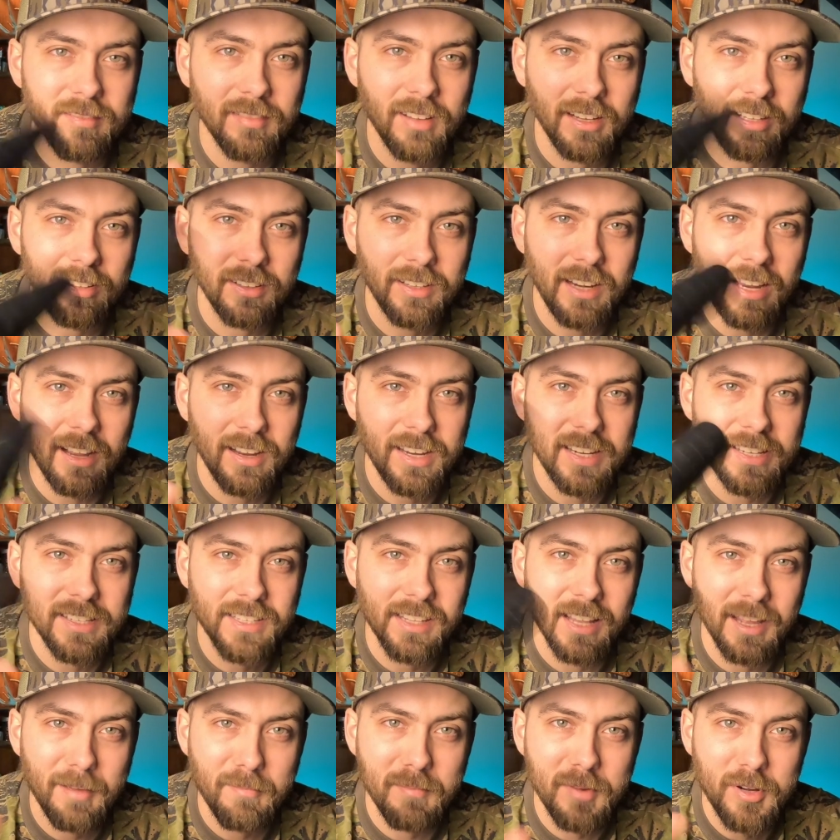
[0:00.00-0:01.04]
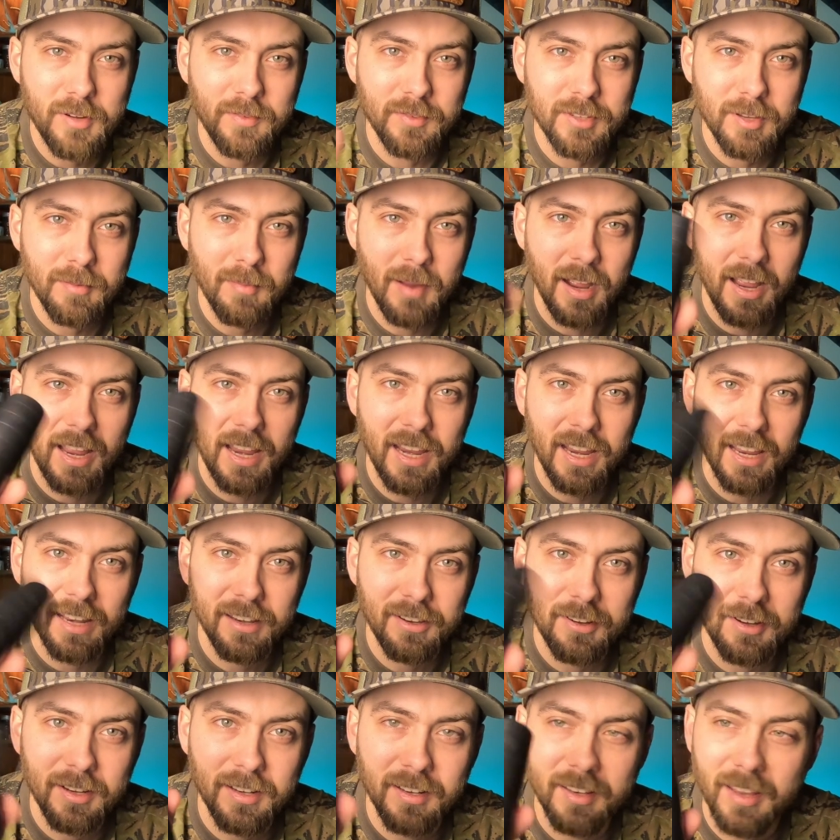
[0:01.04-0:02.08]
look how easy that moves in my hand.
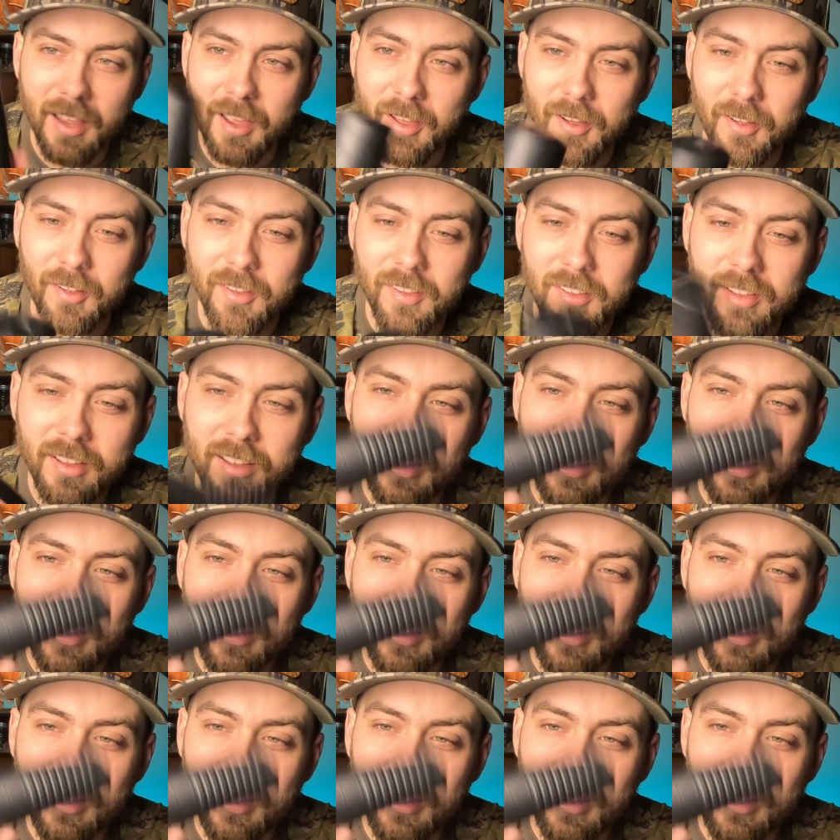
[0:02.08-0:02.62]
You can tell.